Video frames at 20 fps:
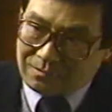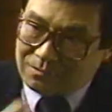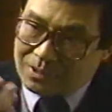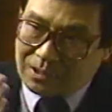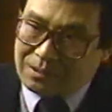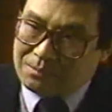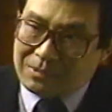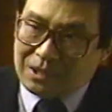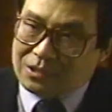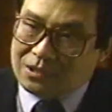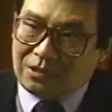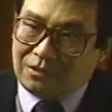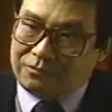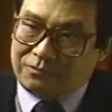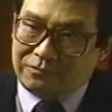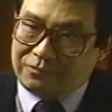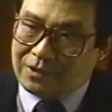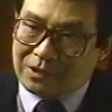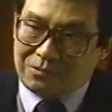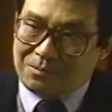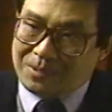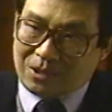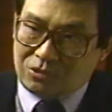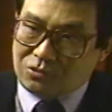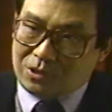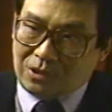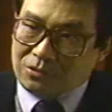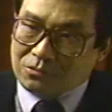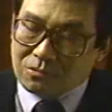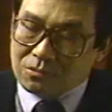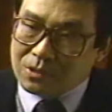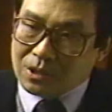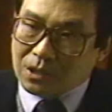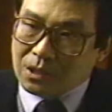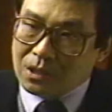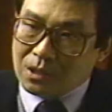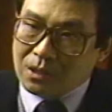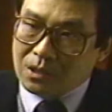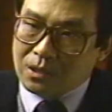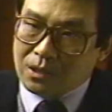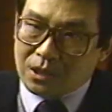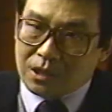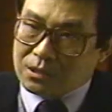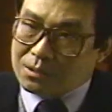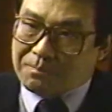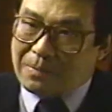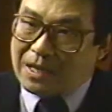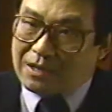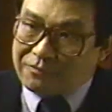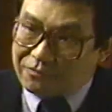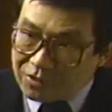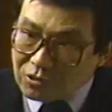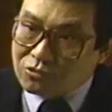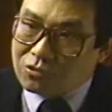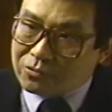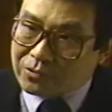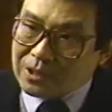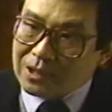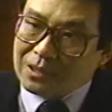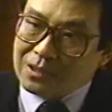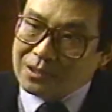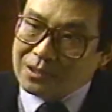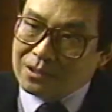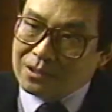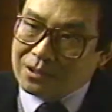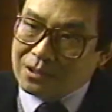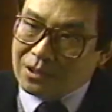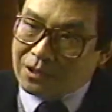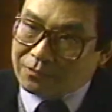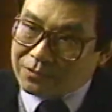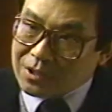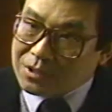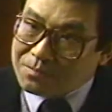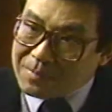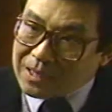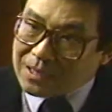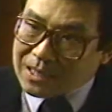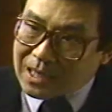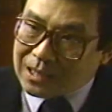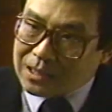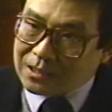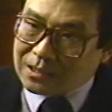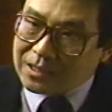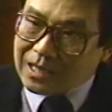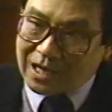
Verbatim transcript: I myself very much included, is a beneficiary of this mentality.